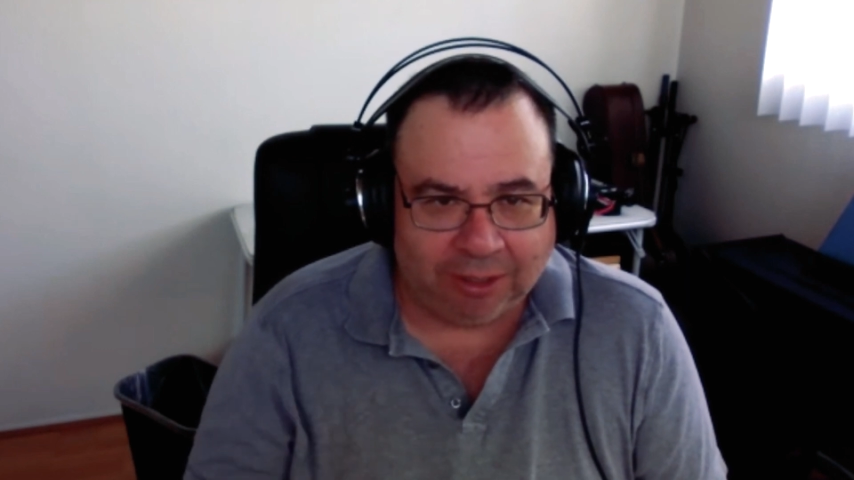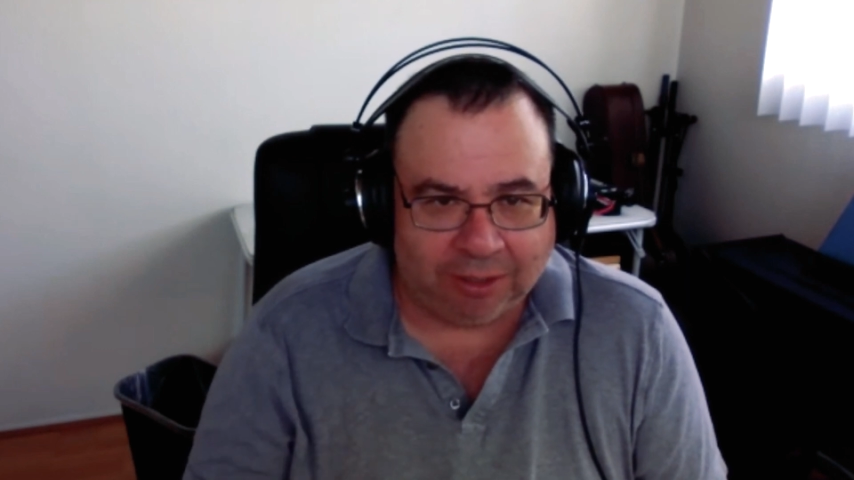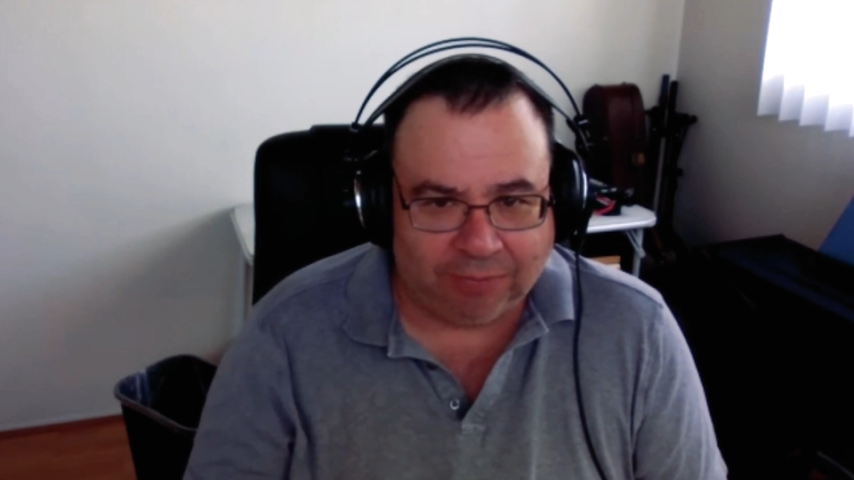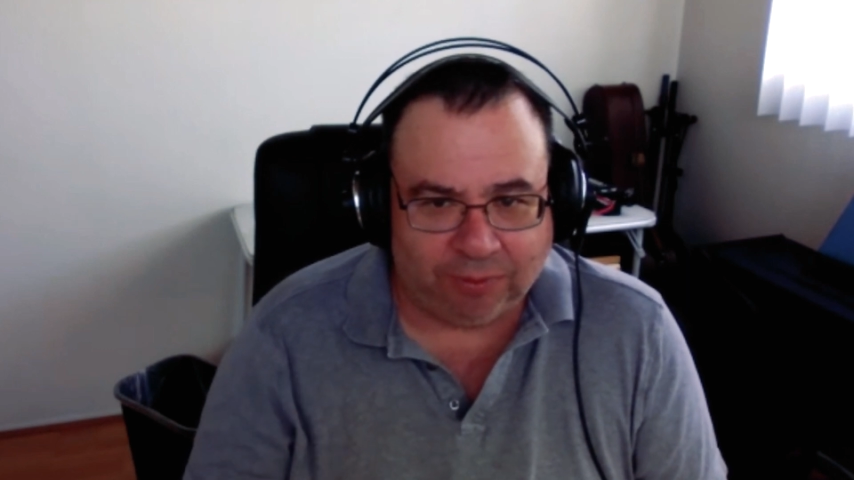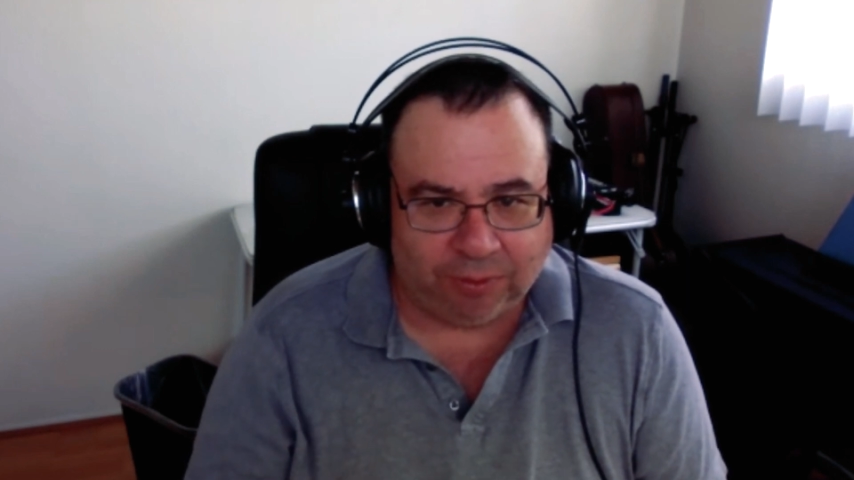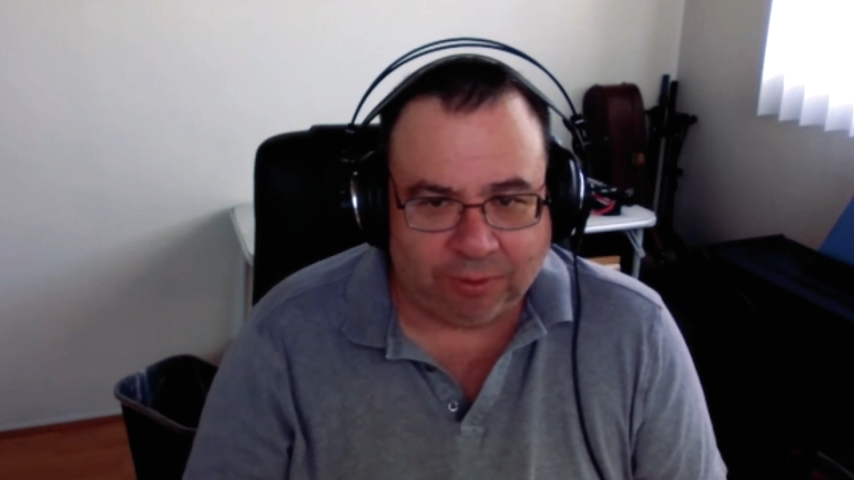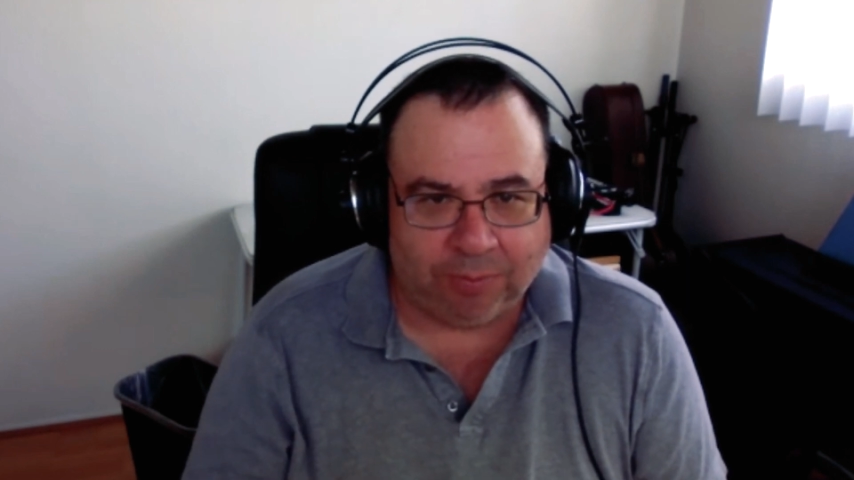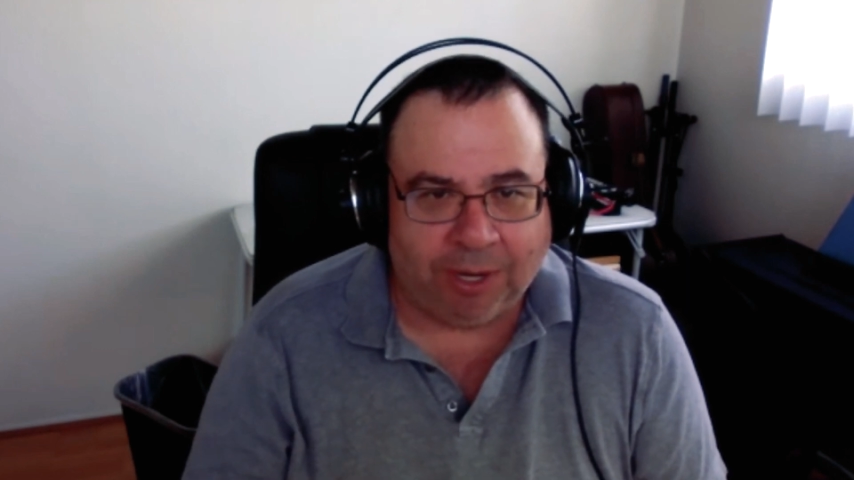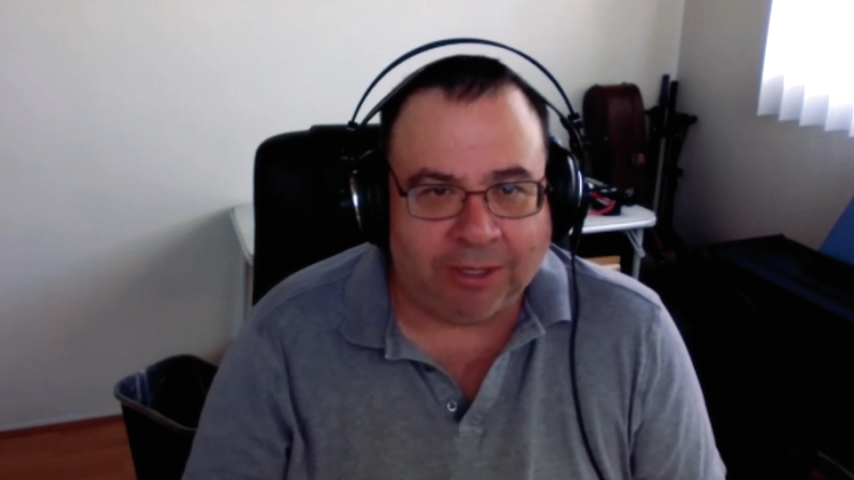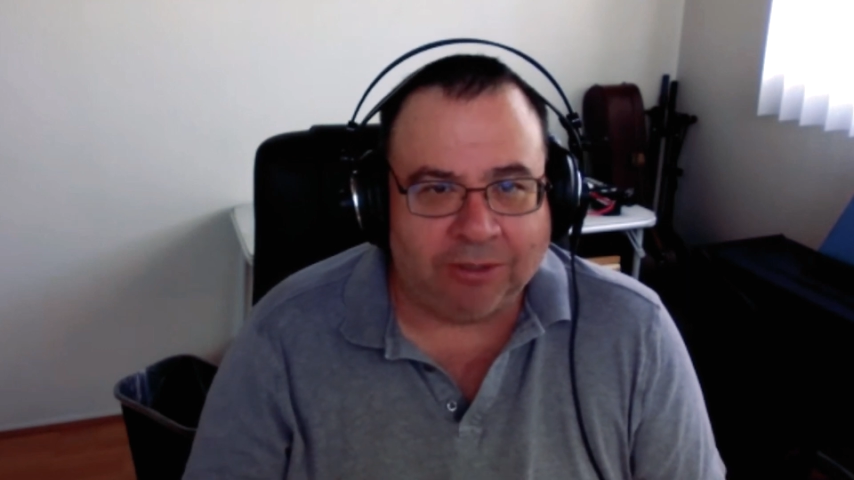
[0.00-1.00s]
and difficult
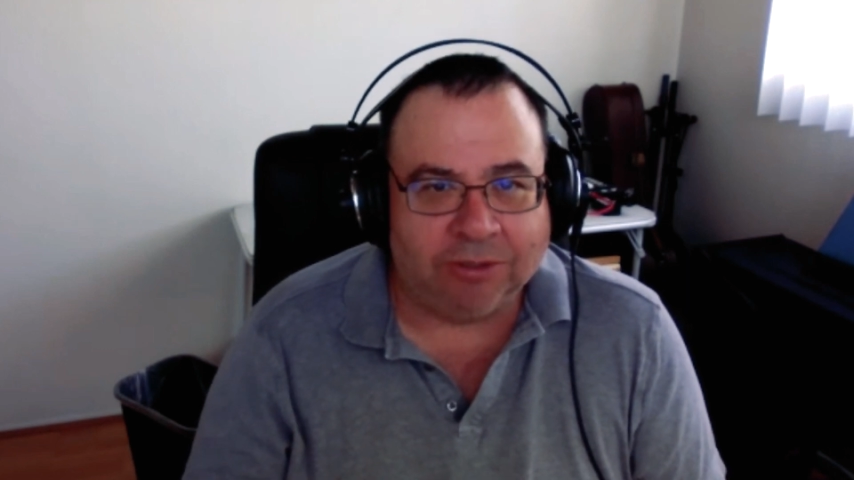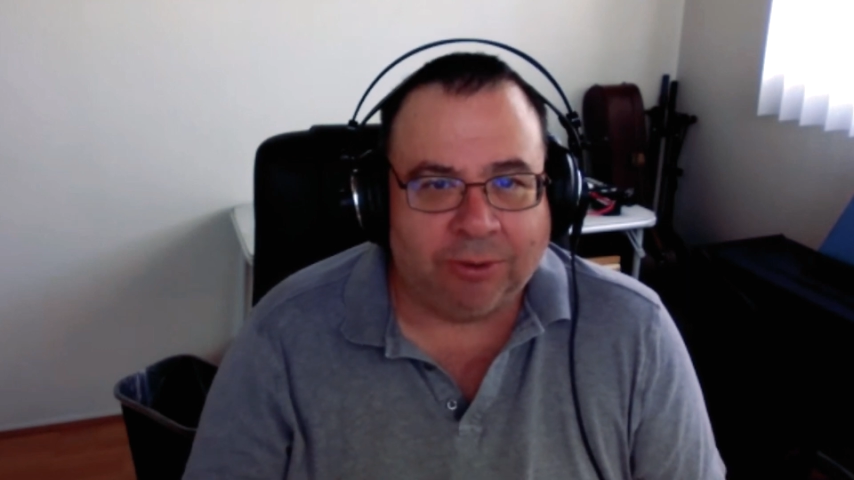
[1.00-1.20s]
to manage.